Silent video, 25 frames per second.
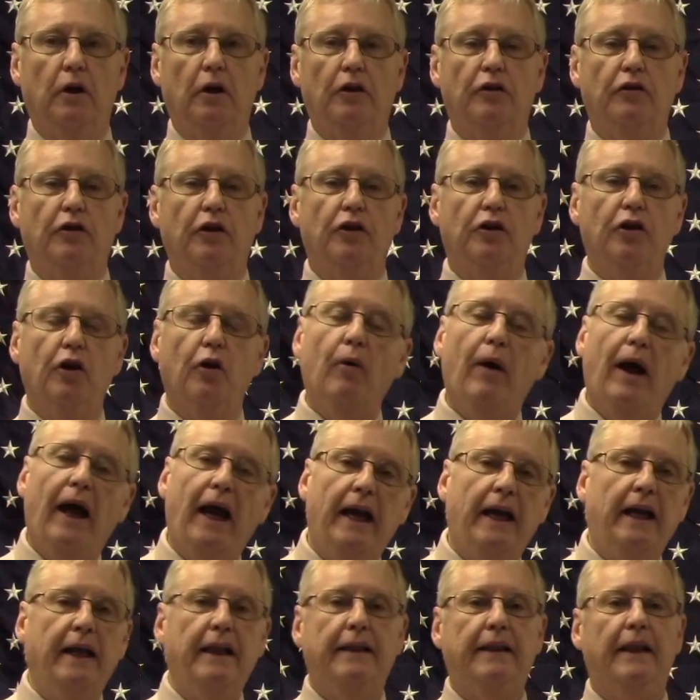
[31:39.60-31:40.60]
to do
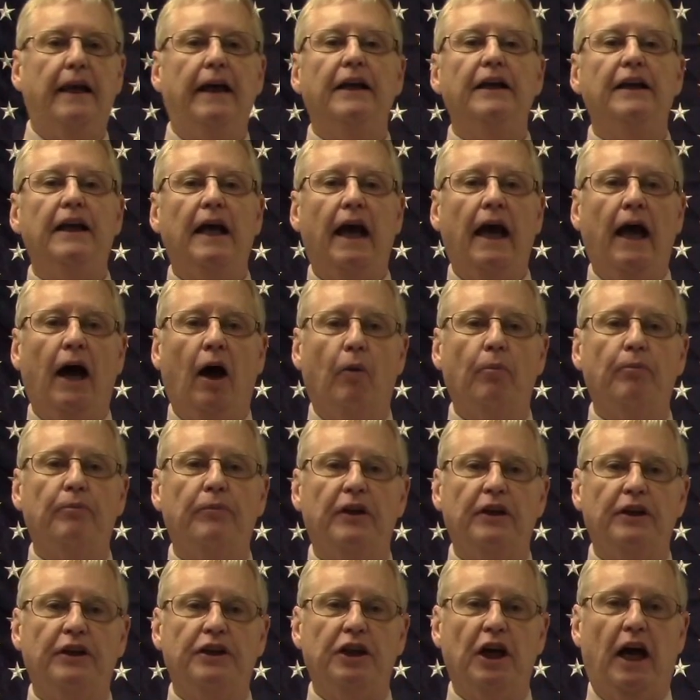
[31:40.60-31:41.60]
anything to help
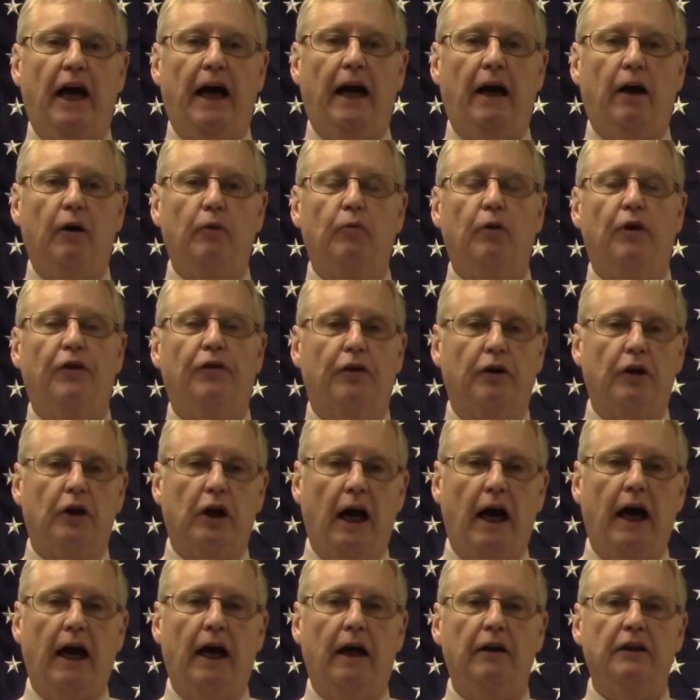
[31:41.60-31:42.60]
the child with her
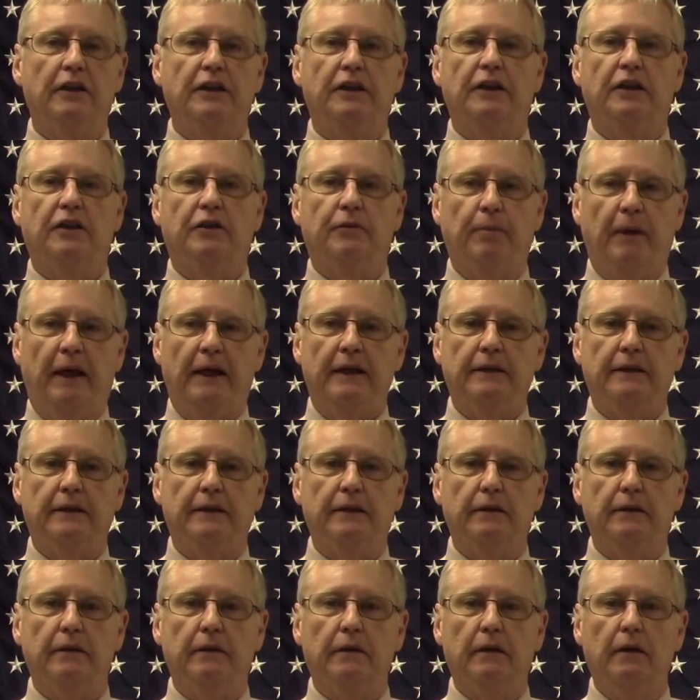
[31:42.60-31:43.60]
college
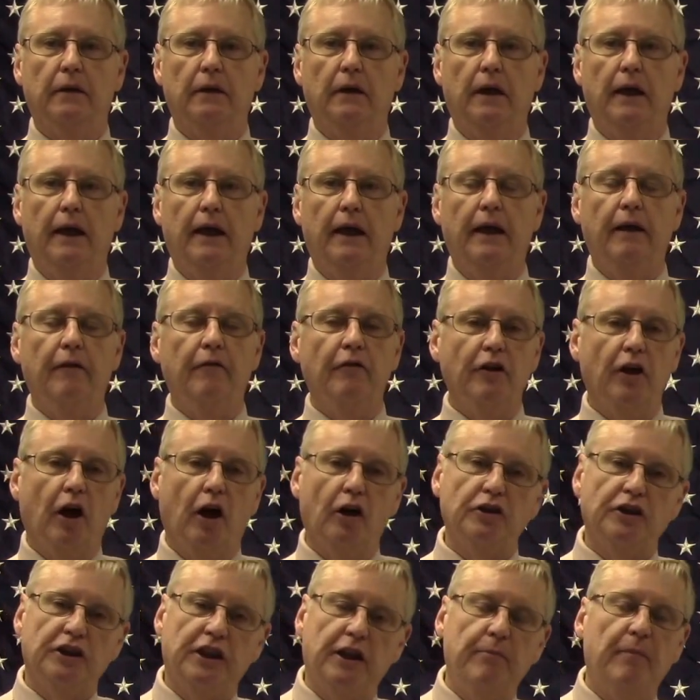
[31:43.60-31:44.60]
expenses. Even though
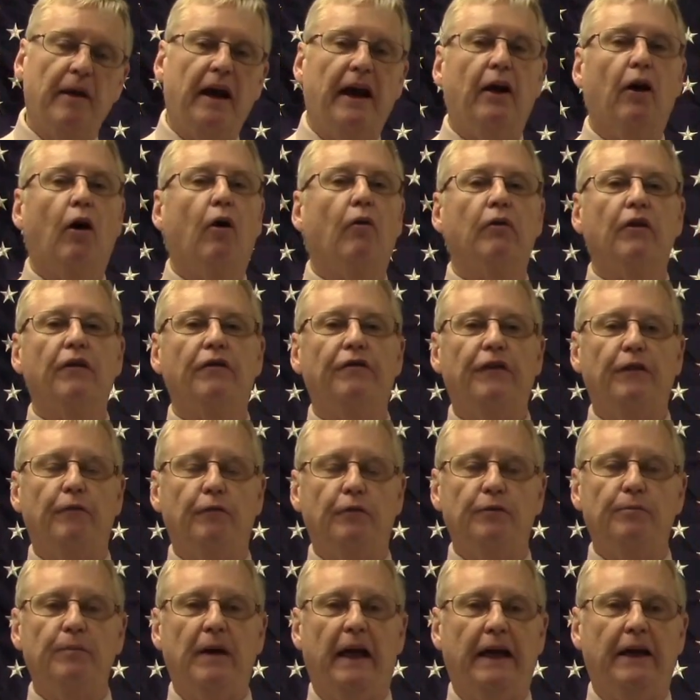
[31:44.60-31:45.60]
she
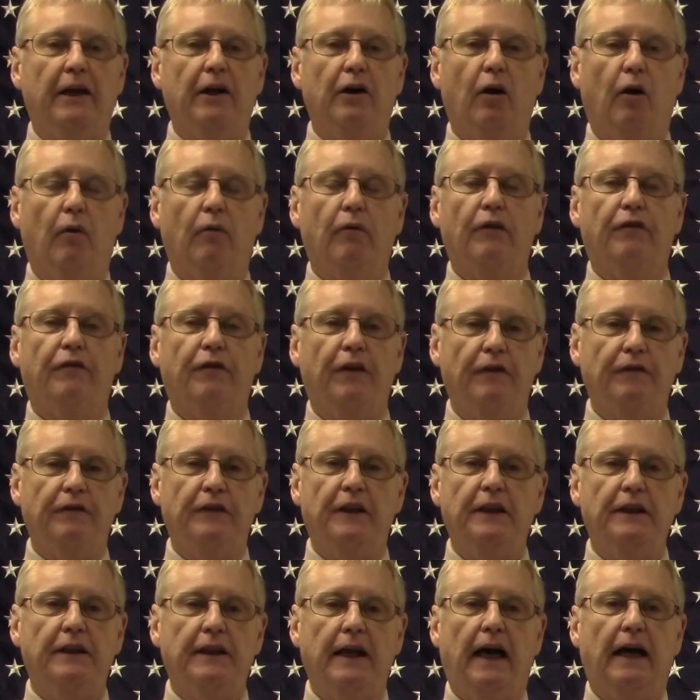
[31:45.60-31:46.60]
was making over
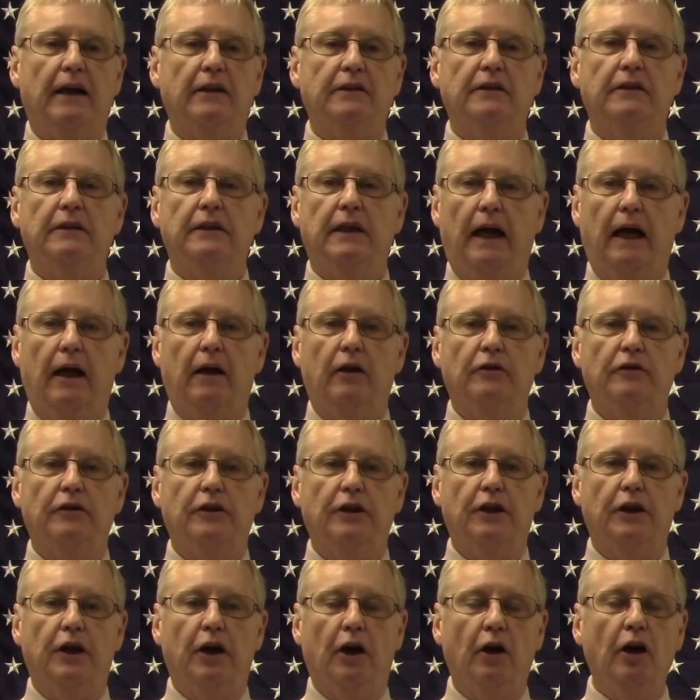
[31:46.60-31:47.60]
$50,000 a
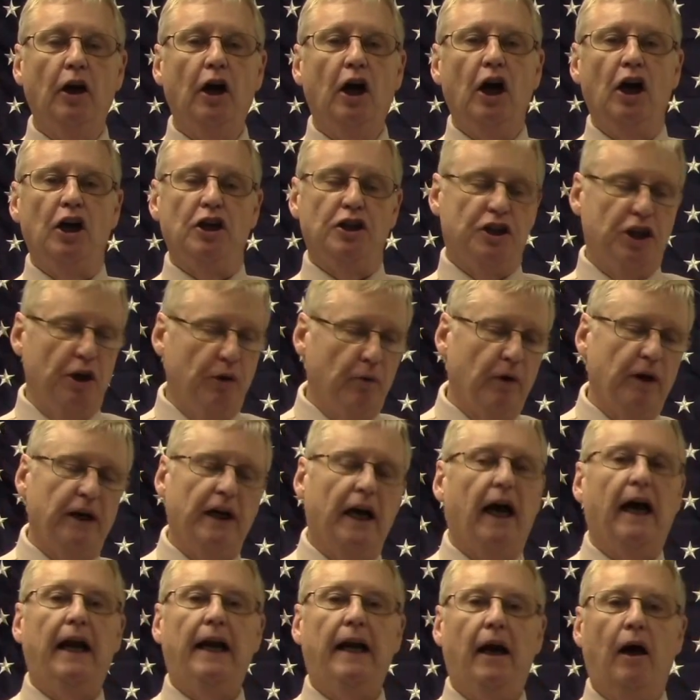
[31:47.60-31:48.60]
year, she would
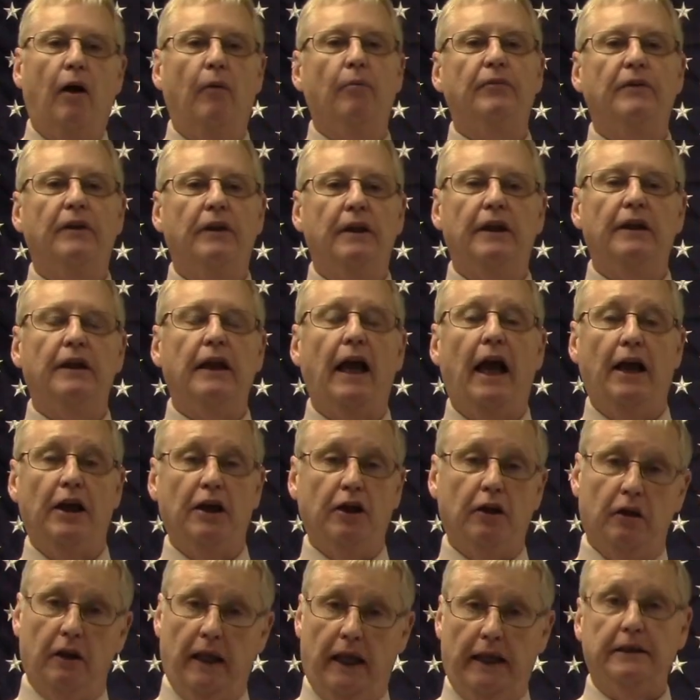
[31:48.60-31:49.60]
not help and
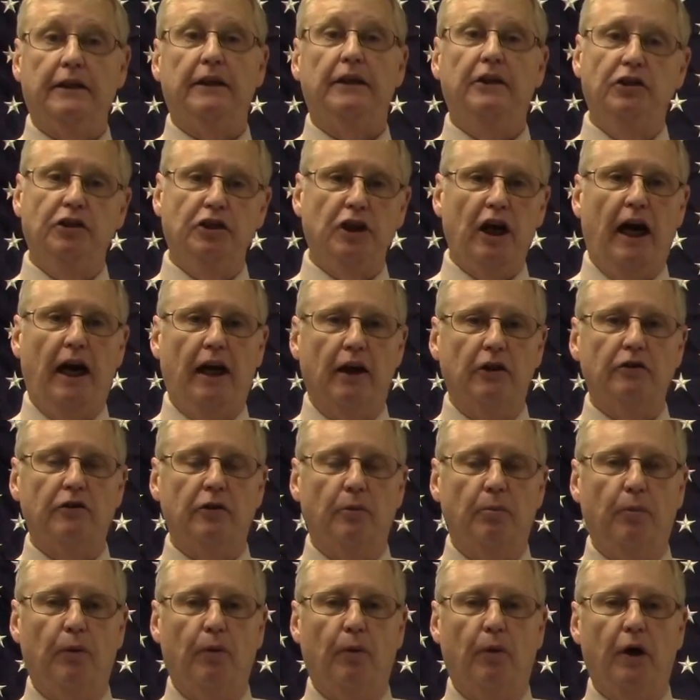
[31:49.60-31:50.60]
collecting child
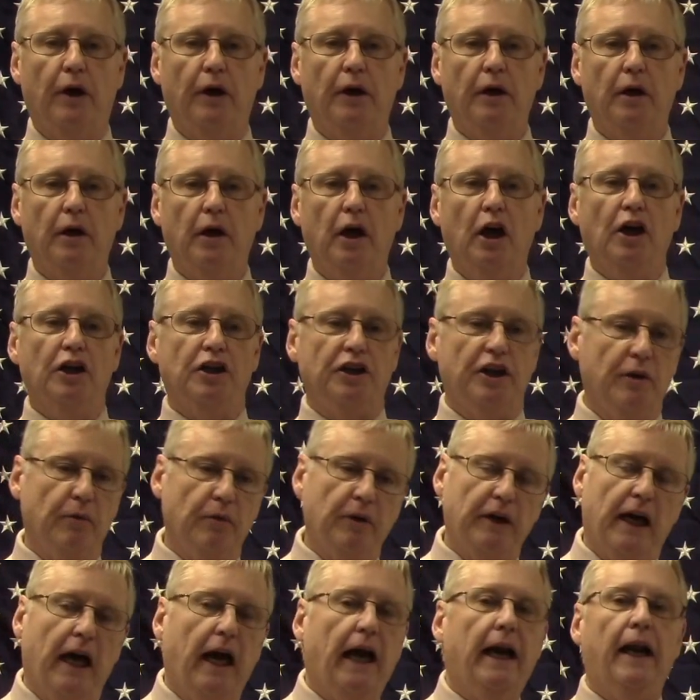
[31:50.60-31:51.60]
support, she
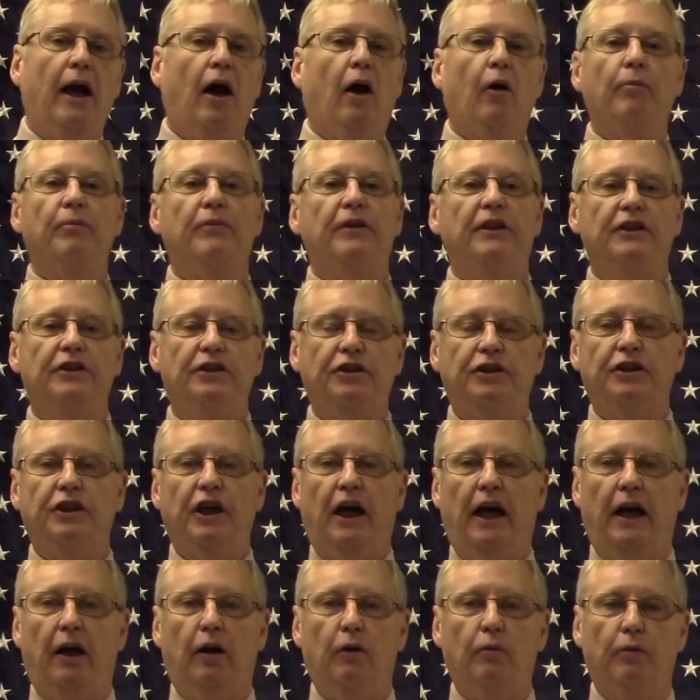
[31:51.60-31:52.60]
would not help this
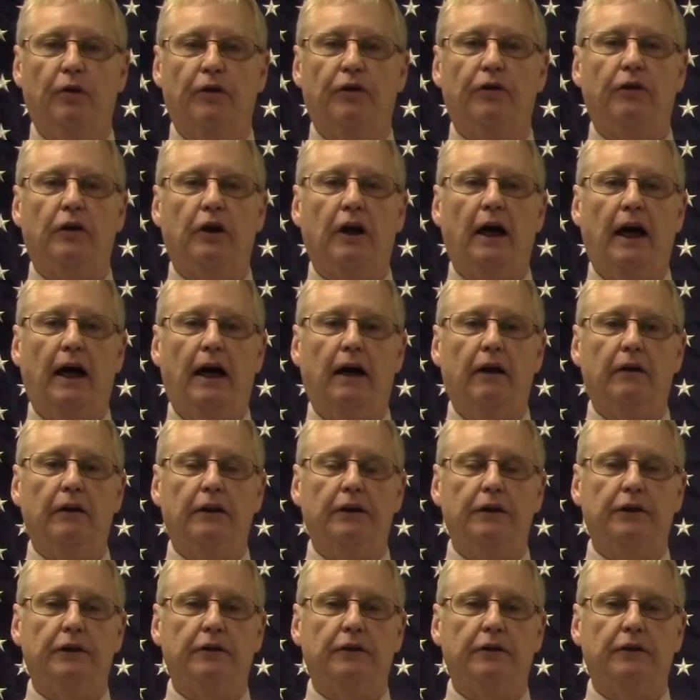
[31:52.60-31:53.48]
child with her college.